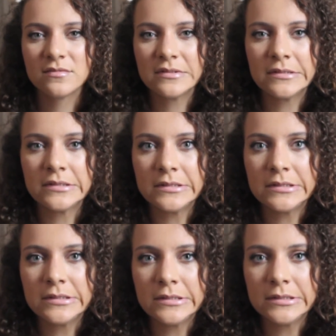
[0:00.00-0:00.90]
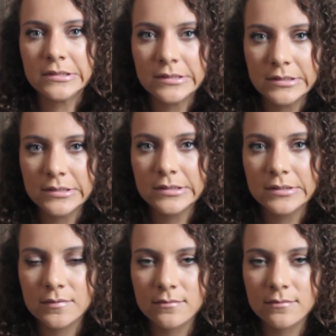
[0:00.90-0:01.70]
No one is speaking in this clip.